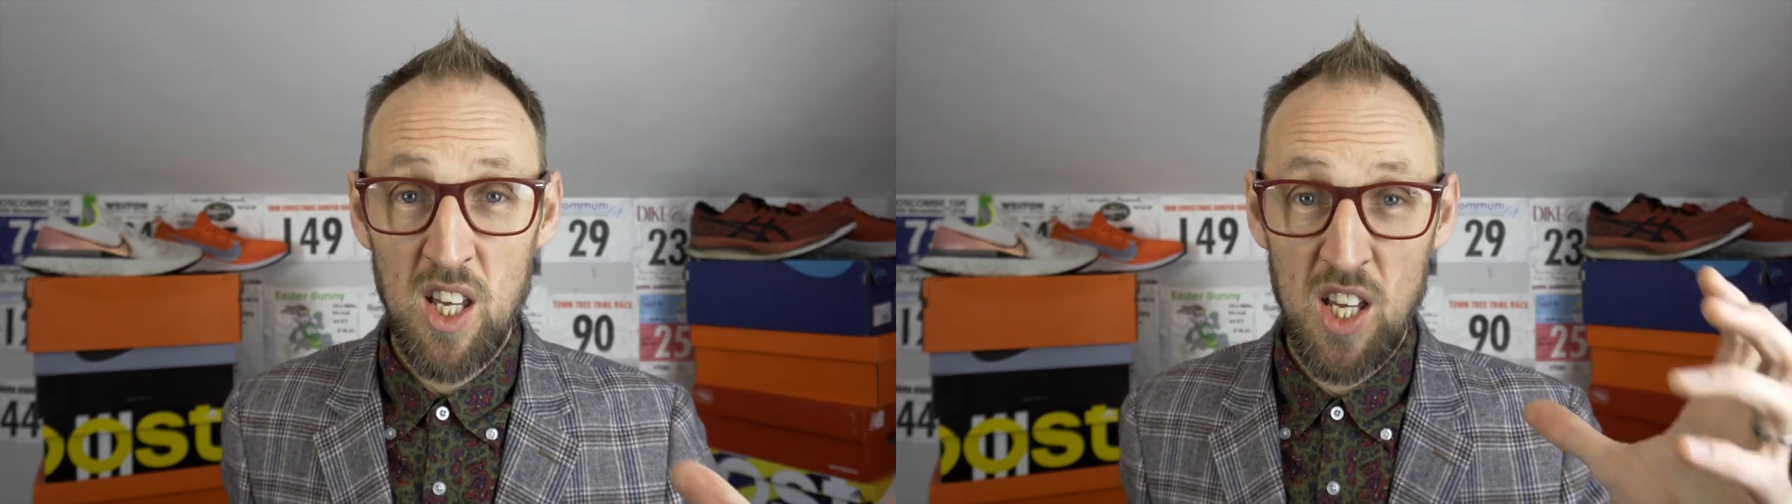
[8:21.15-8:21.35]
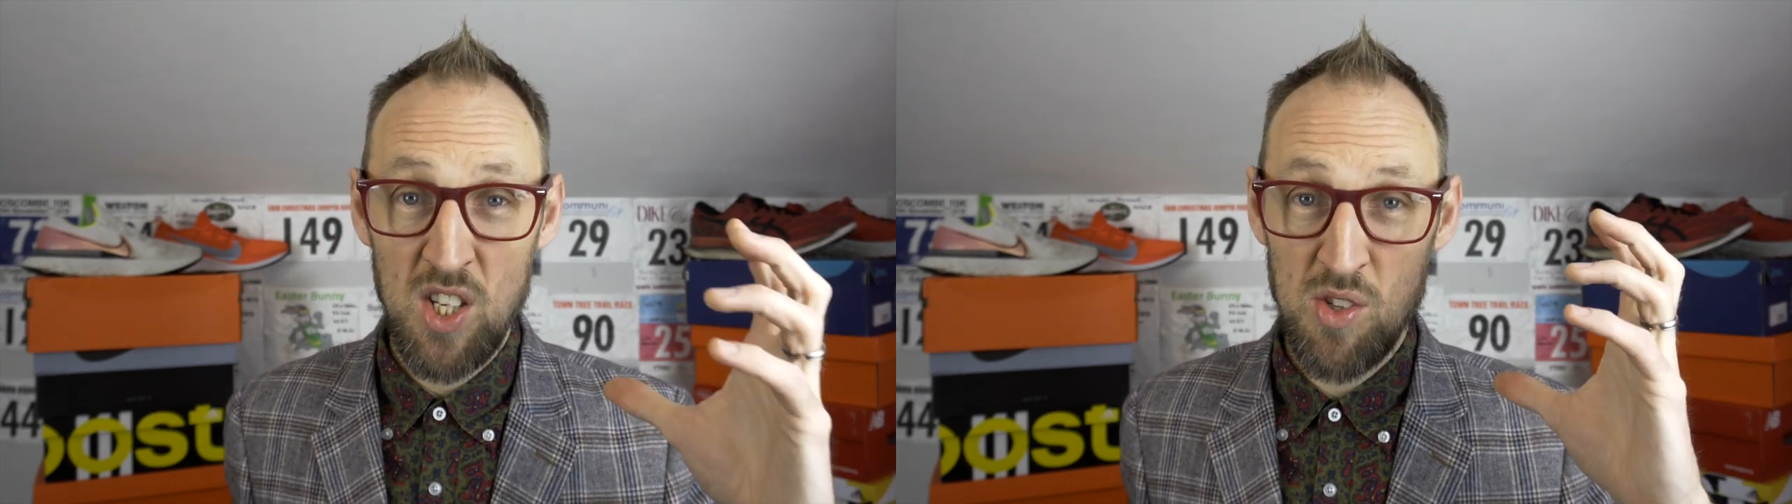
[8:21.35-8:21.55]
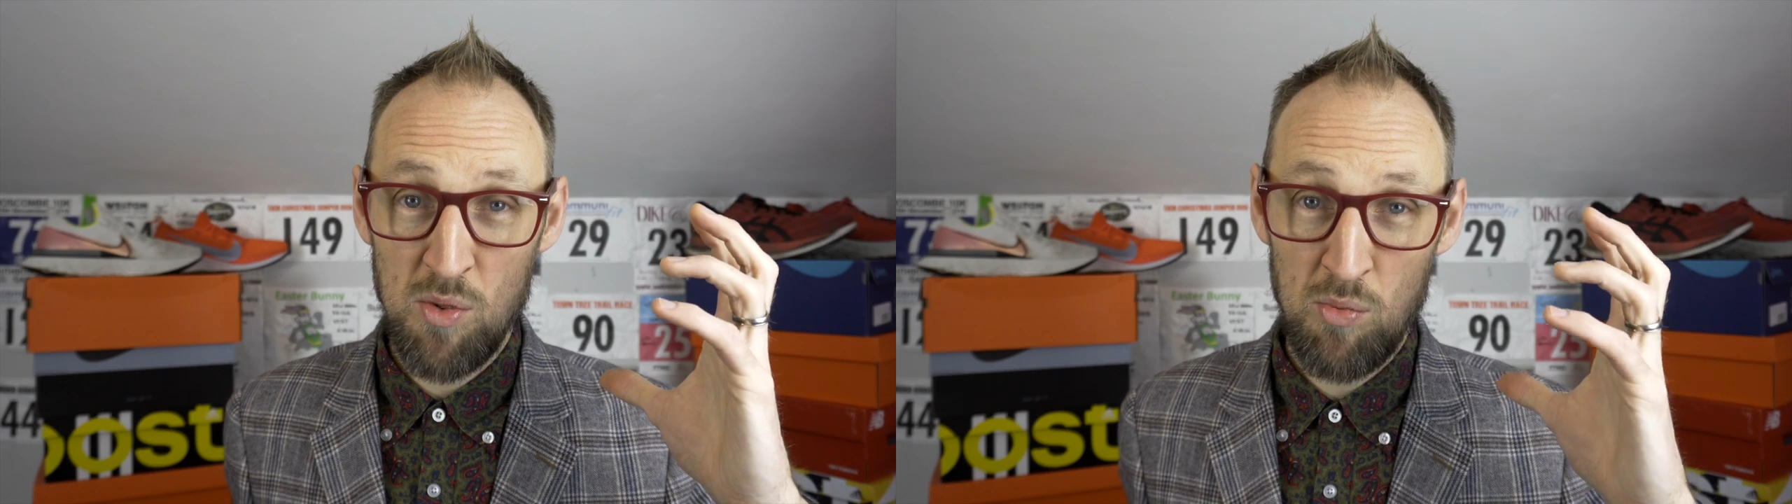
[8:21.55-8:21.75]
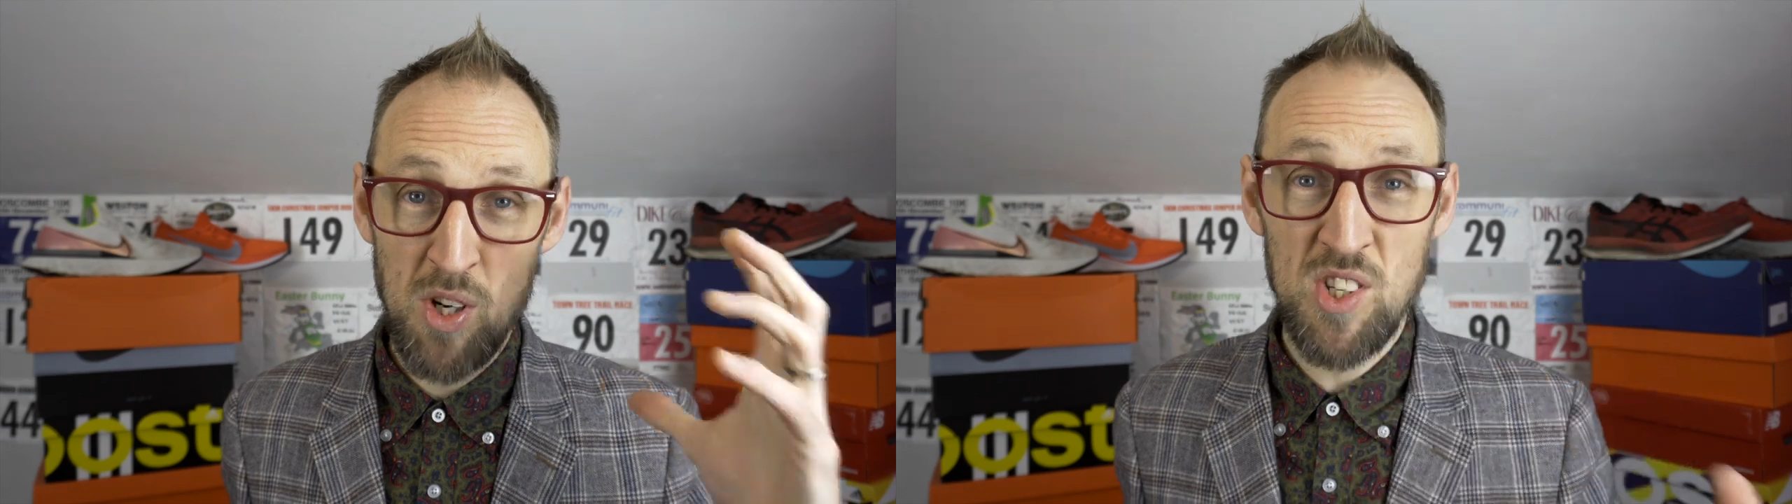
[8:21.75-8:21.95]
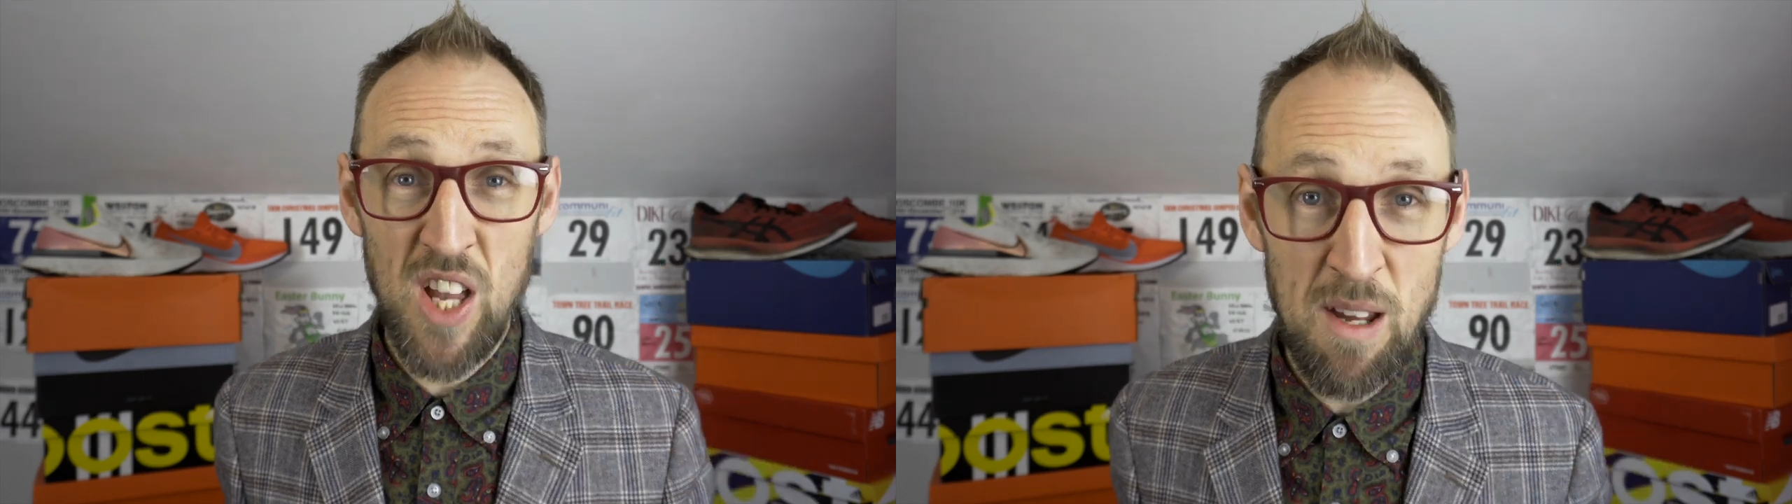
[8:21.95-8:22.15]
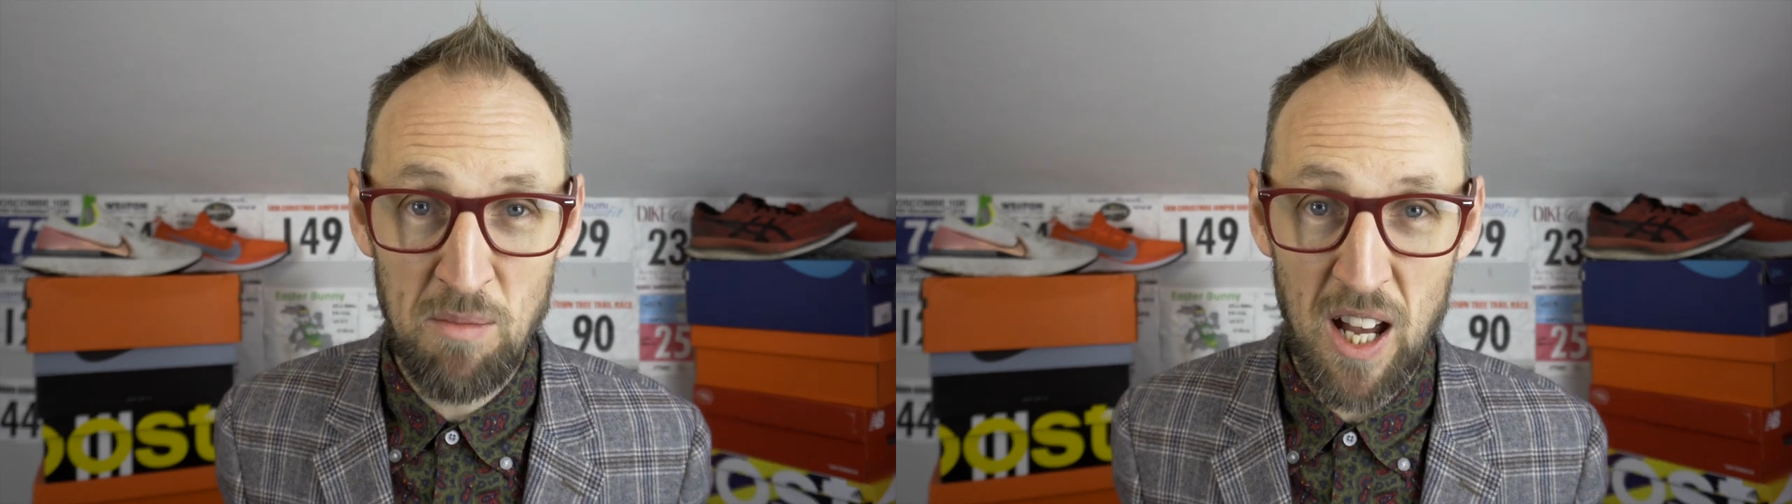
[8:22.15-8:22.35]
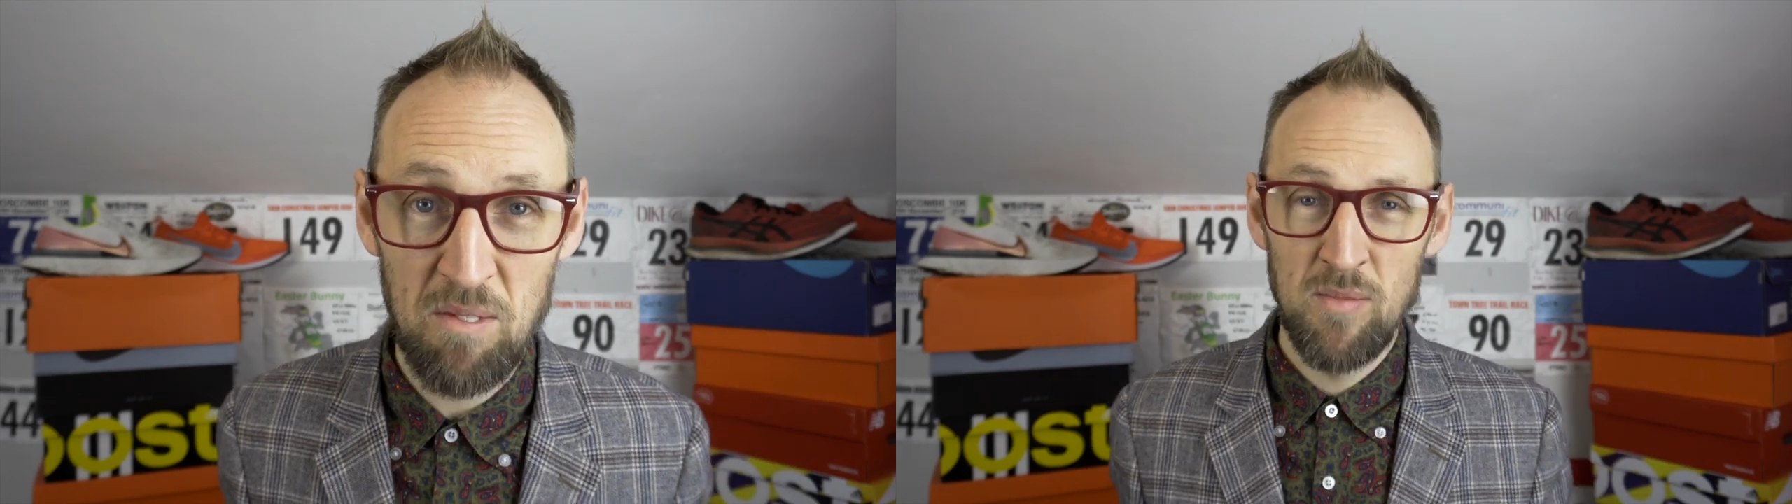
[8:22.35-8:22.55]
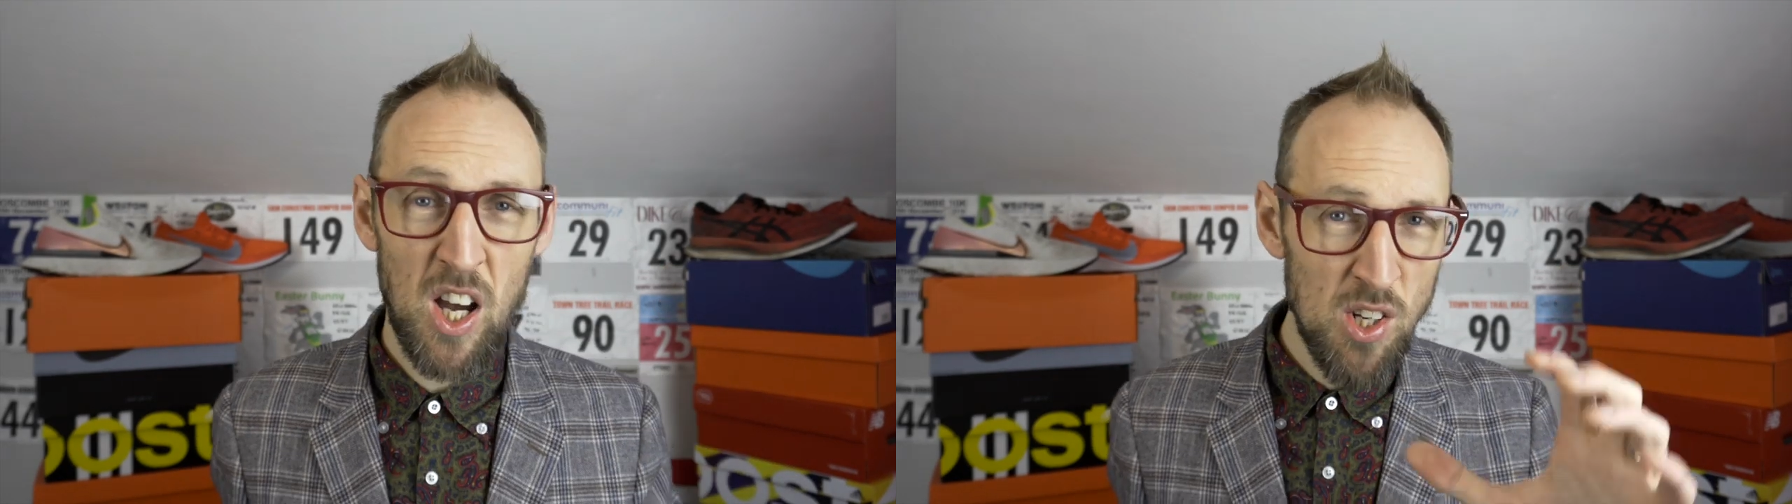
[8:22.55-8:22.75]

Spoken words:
is what it's aimed at.